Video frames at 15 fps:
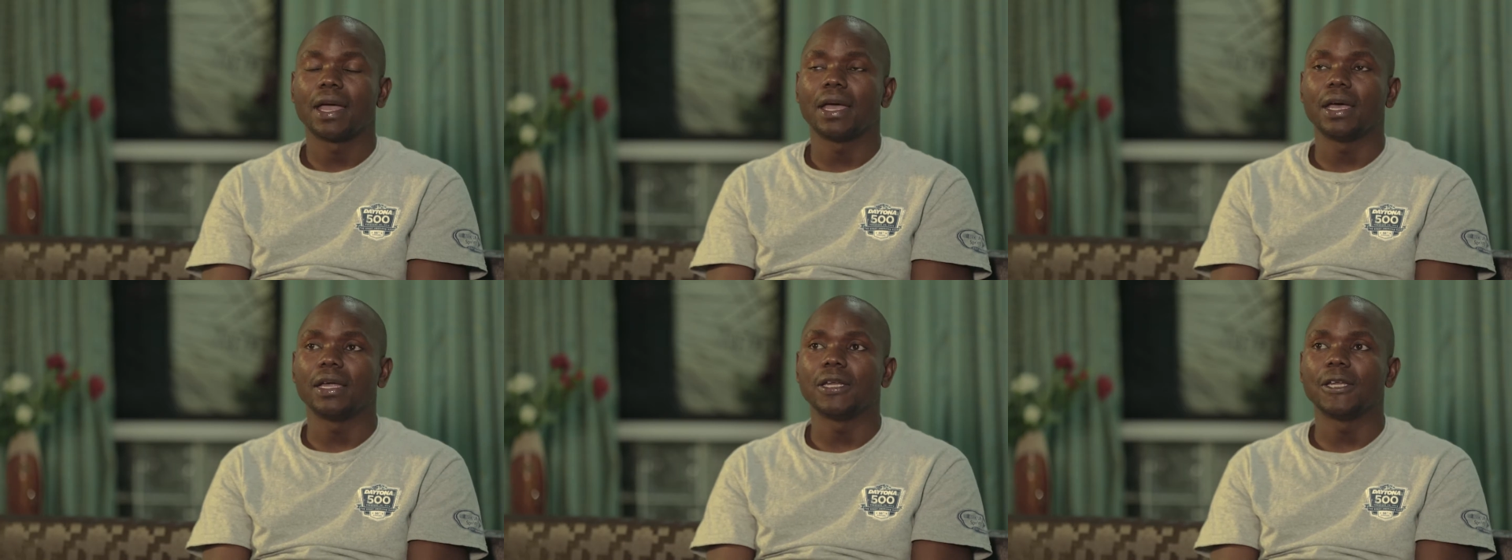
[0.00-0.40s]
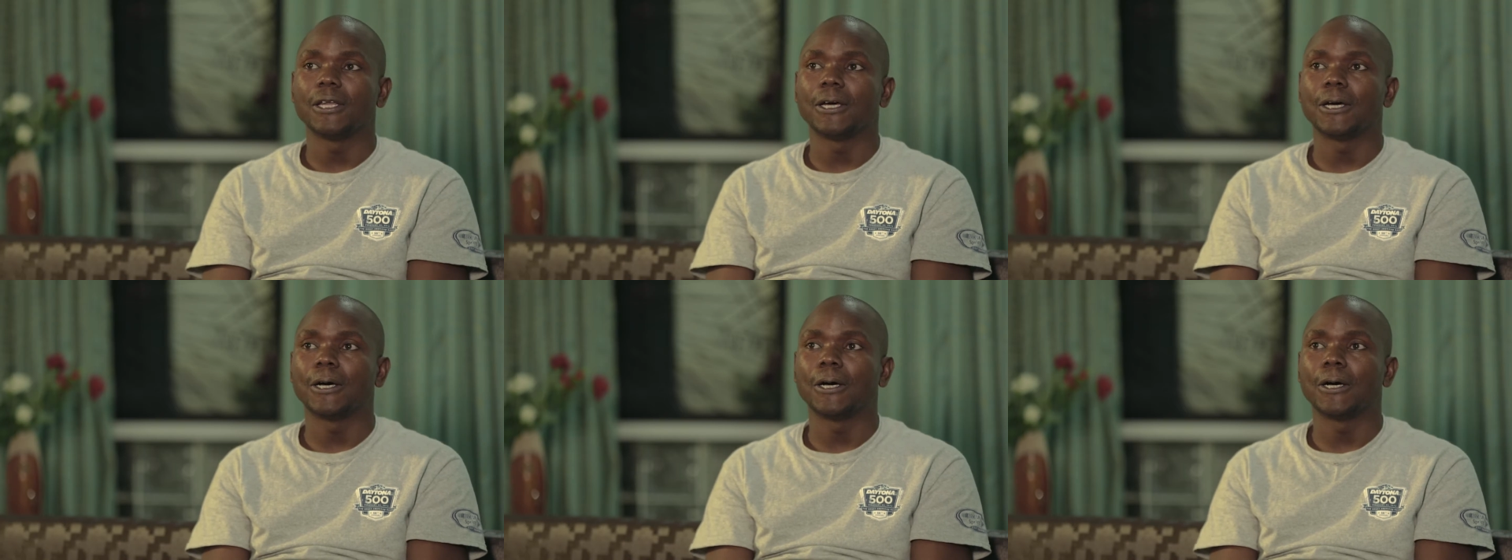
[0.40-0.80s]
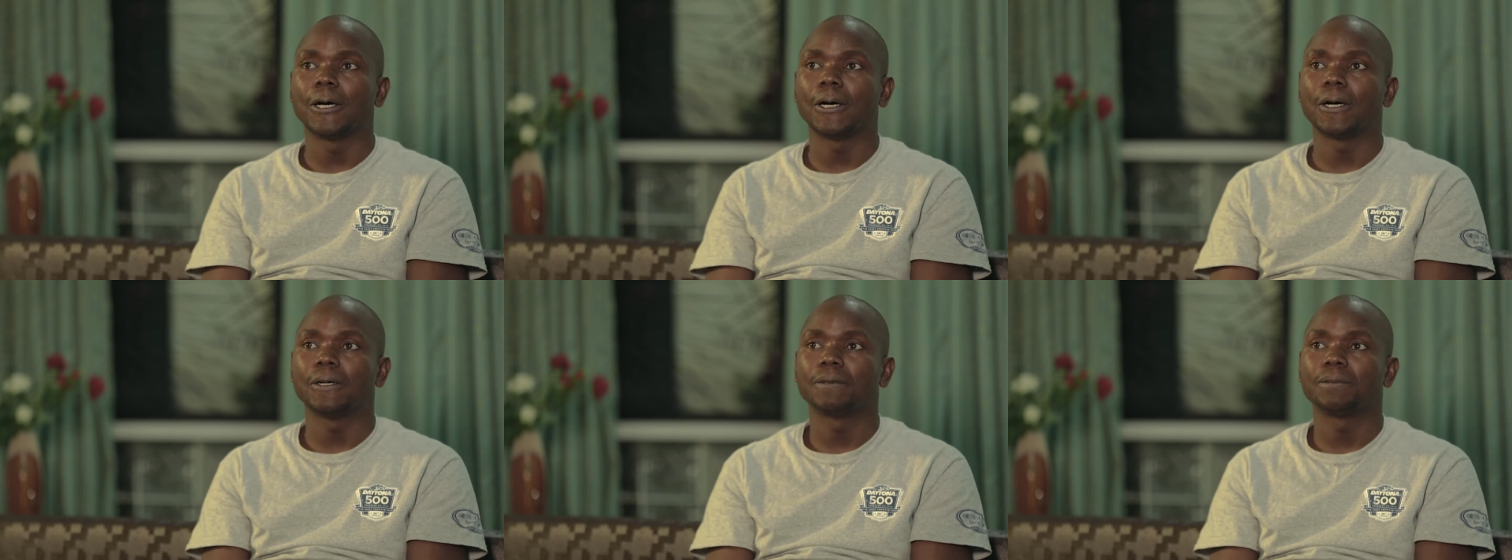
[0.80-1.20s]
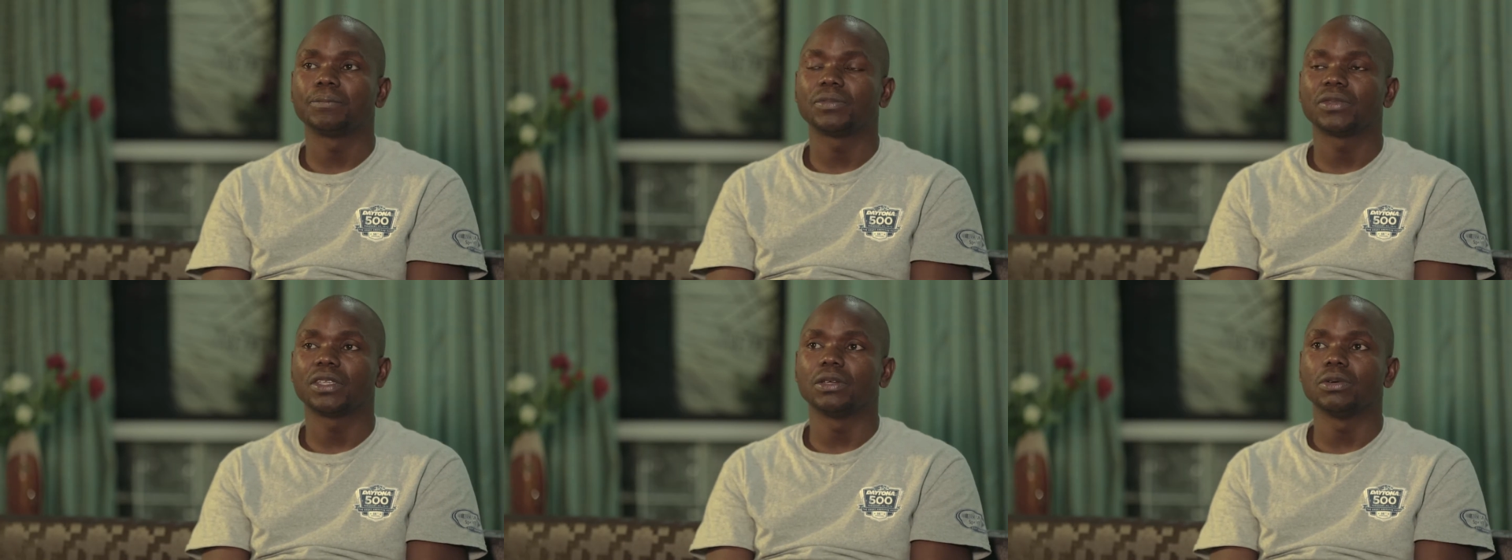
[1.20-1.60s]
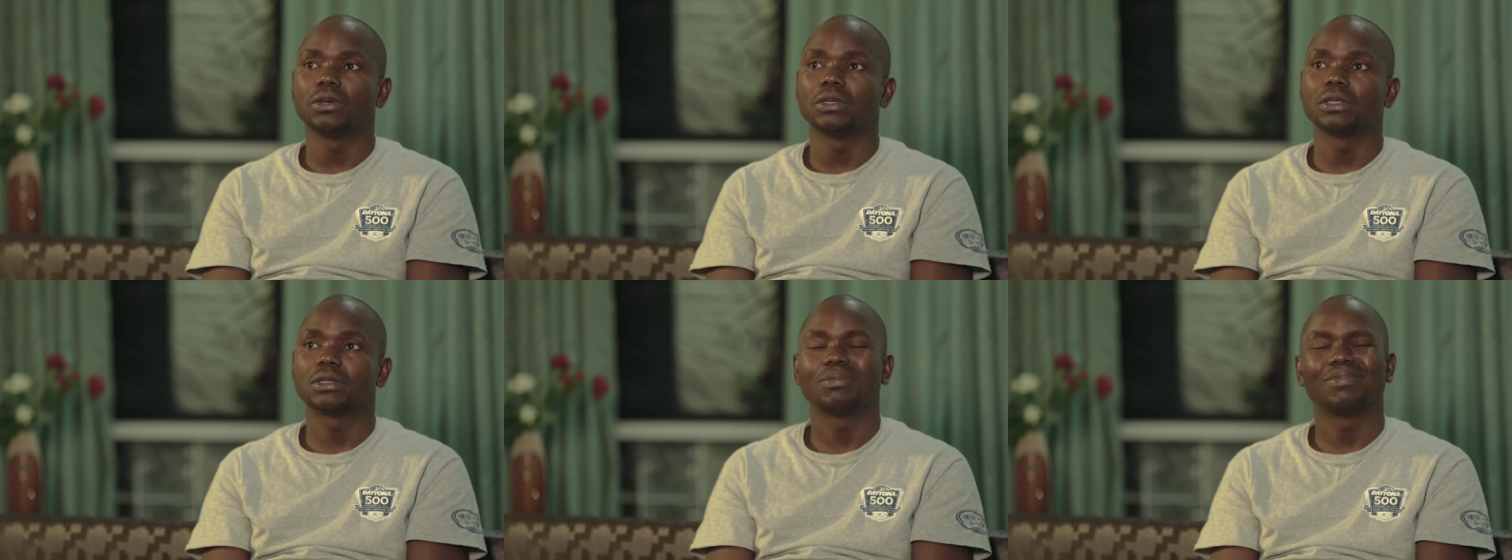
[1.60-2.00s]
And he
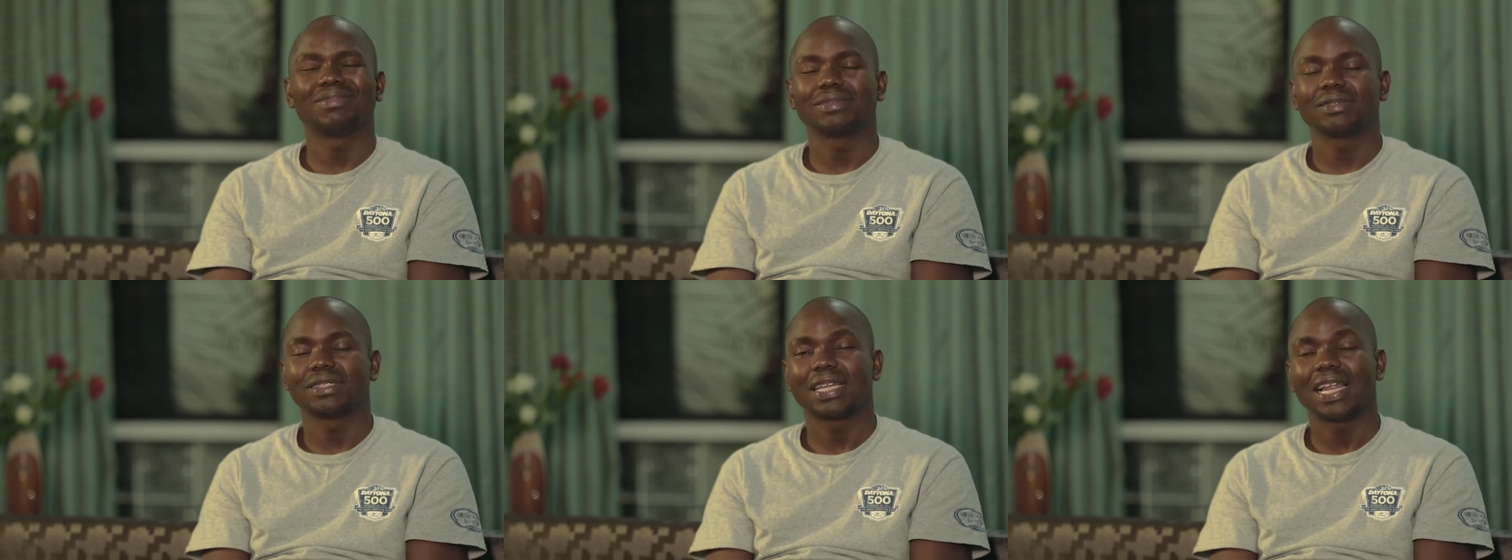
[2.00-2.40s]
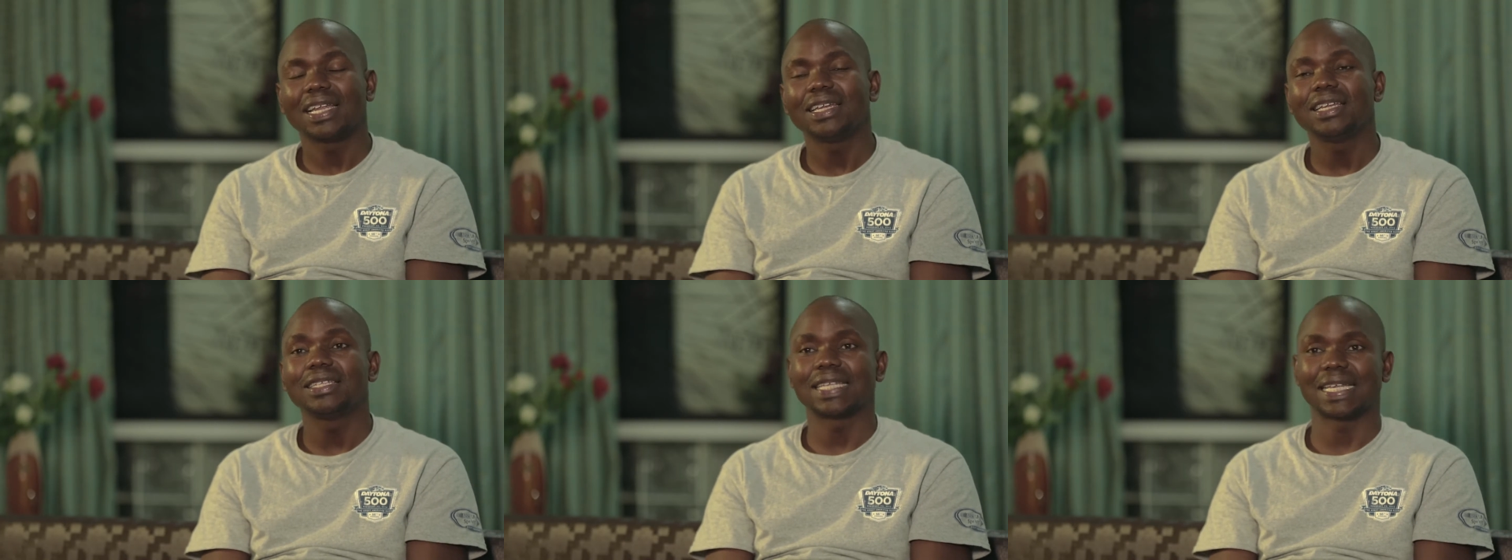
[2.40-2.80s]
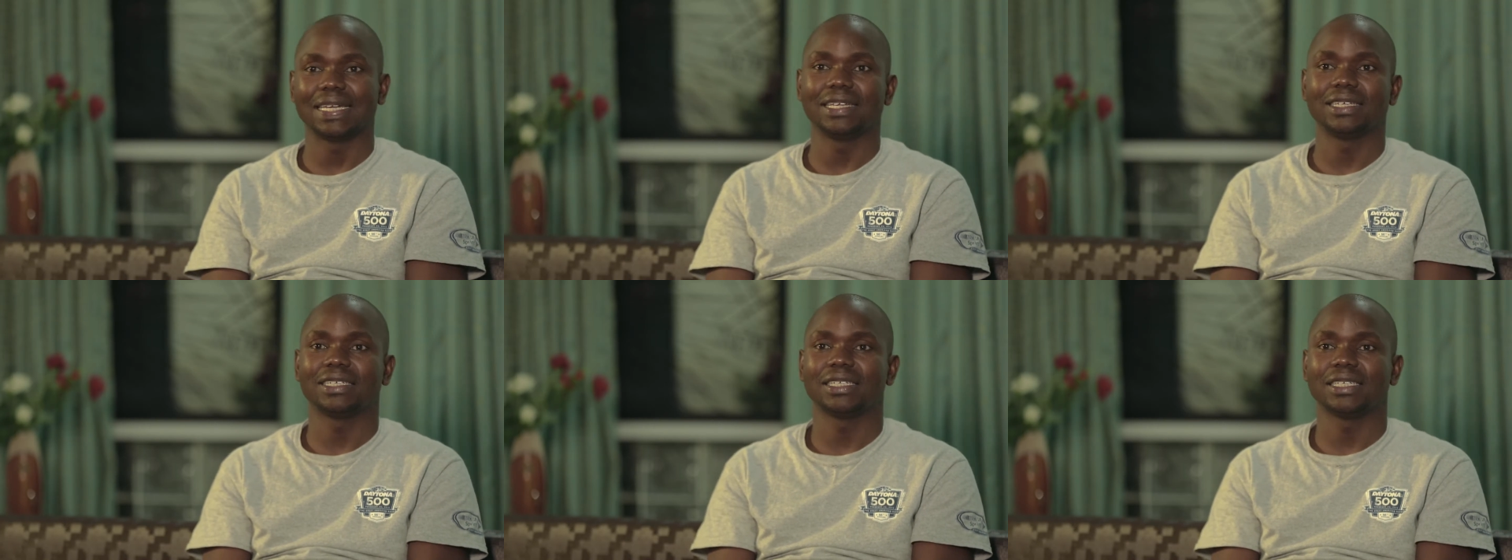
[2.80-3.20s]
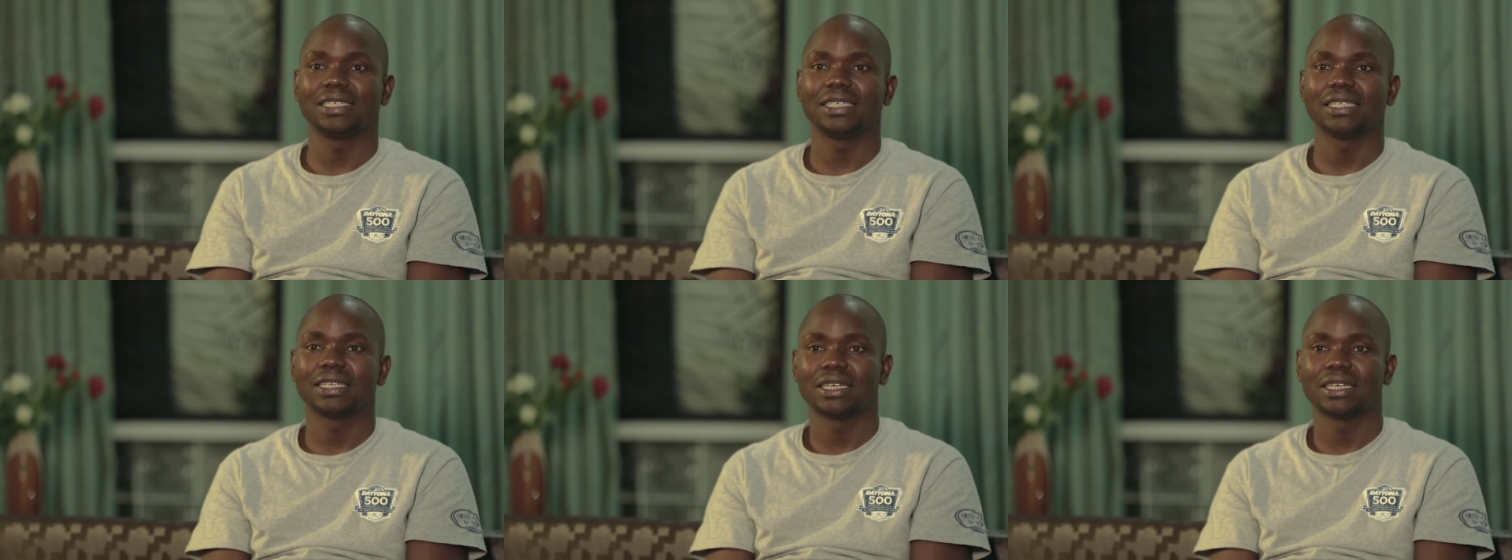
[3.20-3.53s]
was slightly sedated,